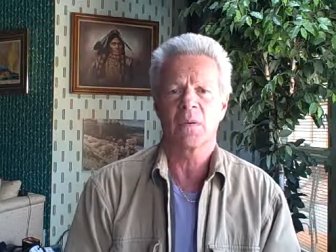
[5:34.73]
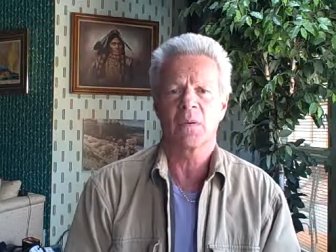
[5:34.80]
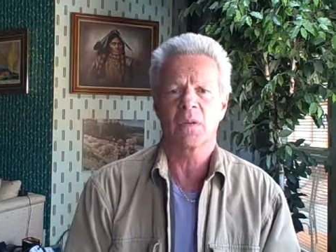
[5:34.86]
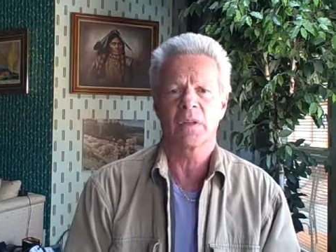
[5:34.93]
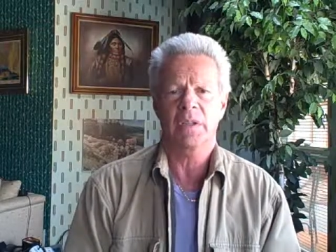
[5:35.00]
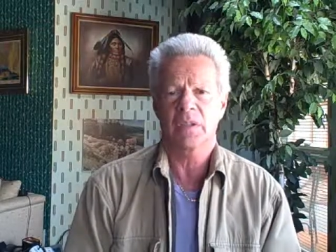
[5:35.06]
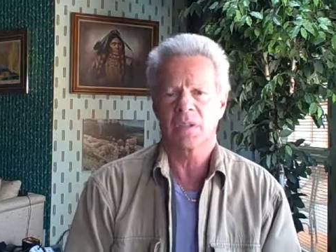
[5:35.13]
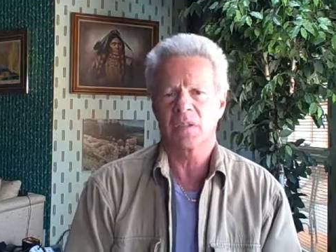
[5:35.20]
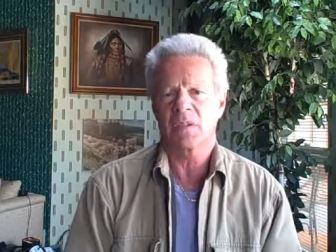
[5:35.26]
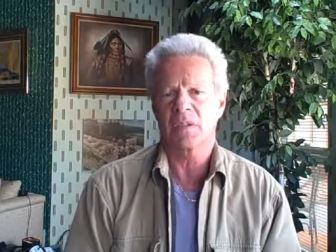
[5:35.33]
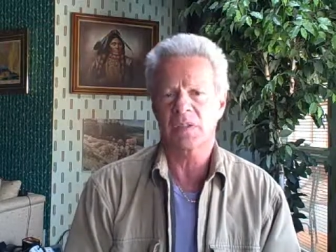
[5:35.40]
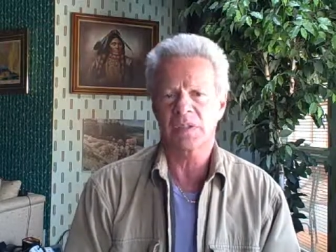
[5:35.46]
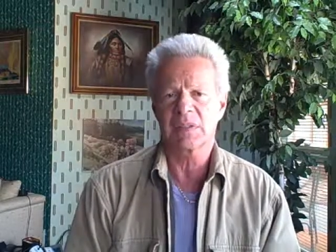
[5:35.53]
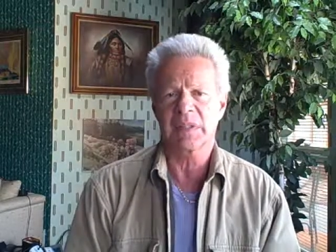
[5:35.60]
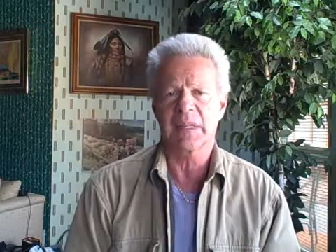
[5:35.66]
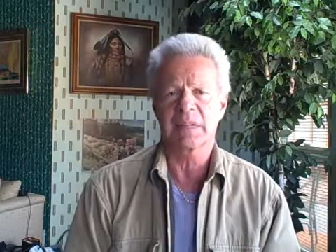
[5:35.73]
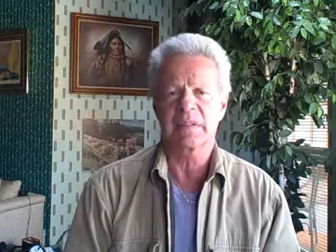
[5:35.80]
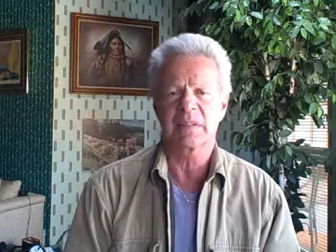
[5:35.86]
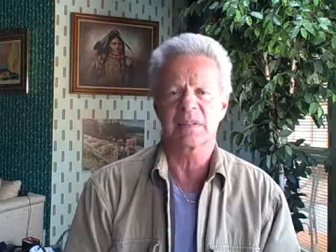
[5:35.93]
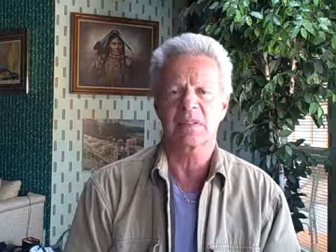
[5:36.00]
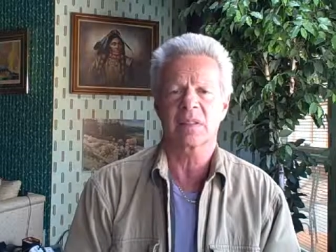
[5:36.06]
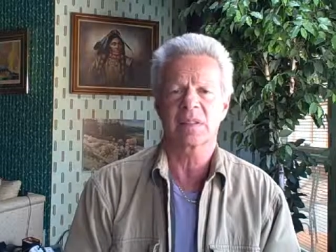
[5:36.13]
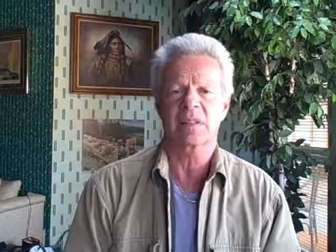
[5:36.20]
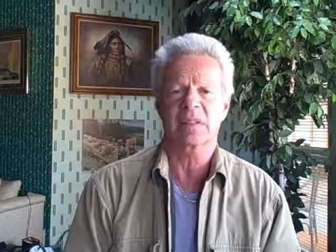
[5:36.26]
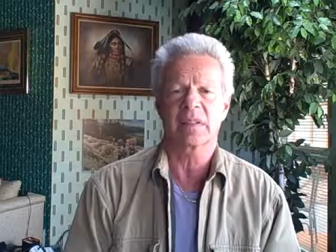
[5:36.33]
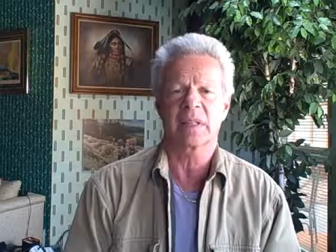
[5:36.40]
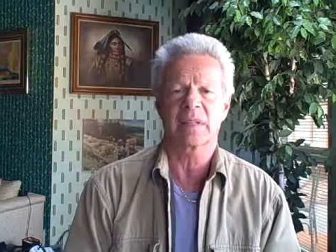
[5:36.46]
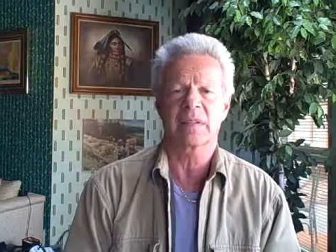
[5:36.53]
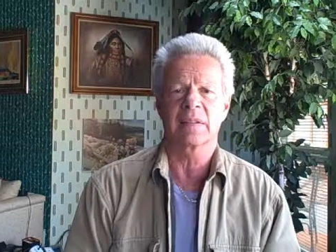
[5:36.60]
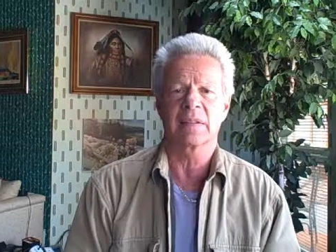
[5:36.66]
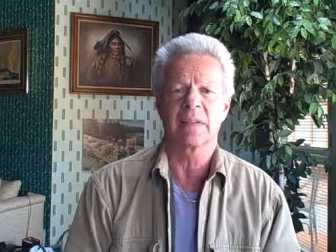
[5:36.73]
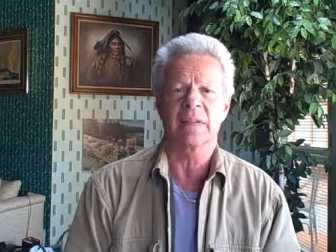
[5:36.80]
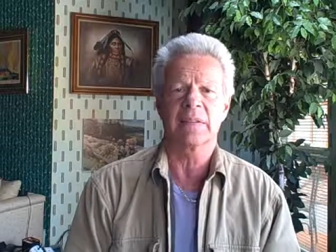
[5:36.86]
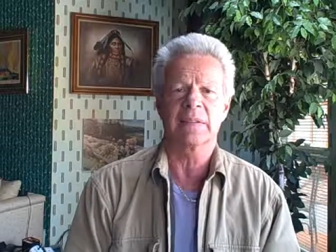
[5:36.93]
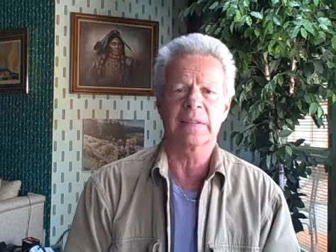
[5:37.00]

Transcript: Or you can go to the site that's listed on